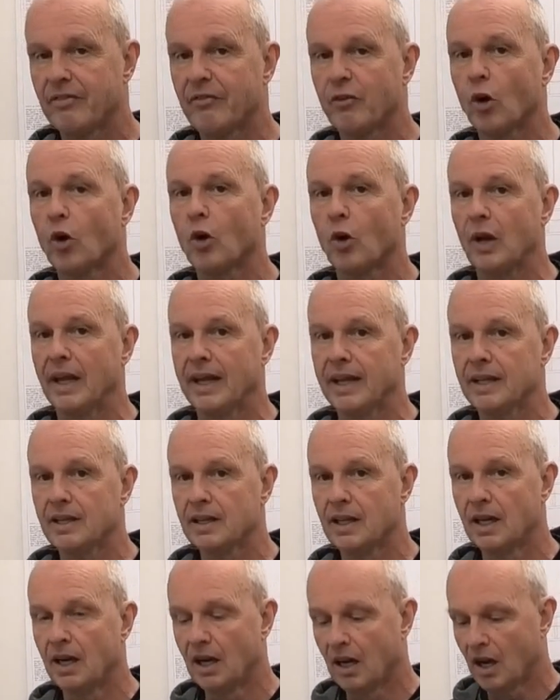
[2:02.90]

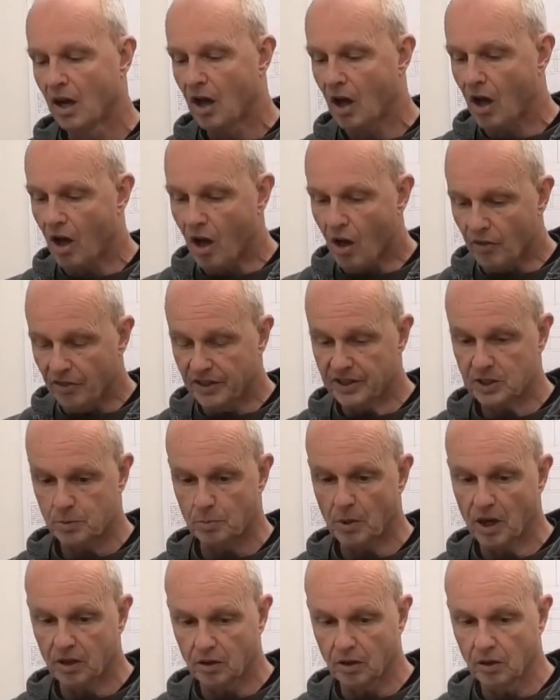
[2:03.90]
falling on this
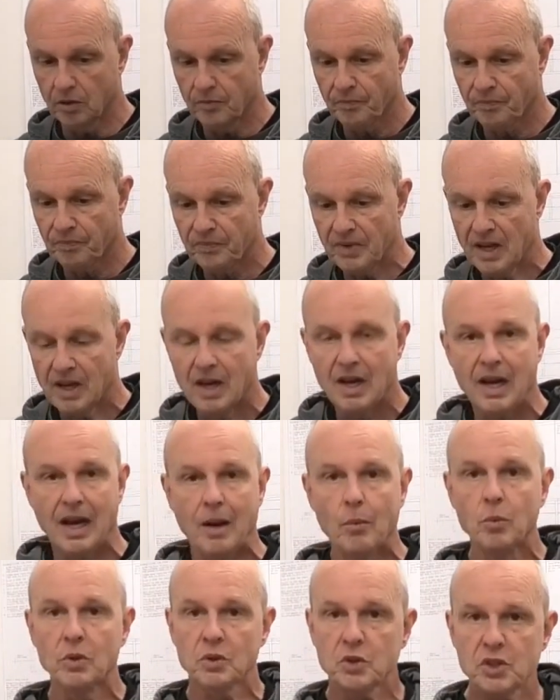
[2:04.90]
model,
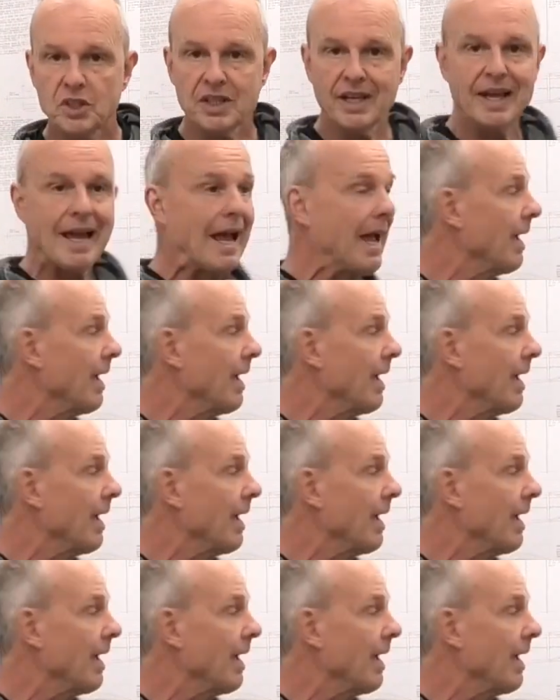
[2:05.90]
and we'll see